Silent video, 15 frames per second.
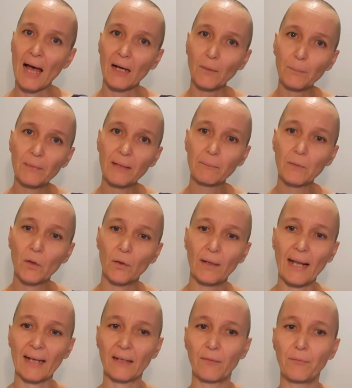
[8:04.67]
help them
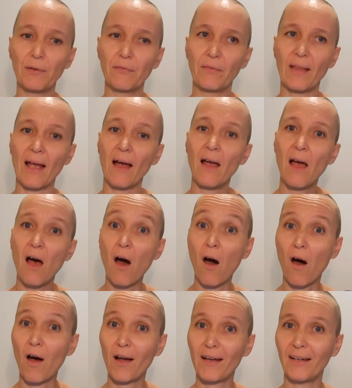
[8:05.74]
connect with their
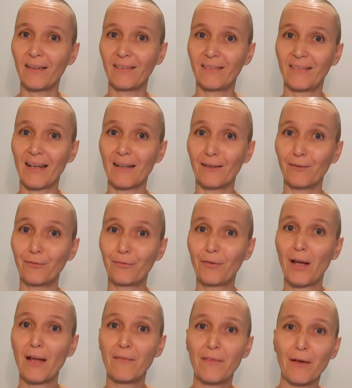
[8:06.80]
higher
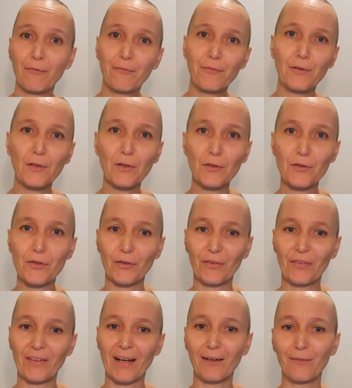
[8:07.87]
self, their future
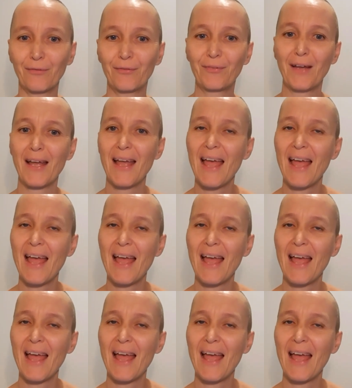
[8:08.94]
self,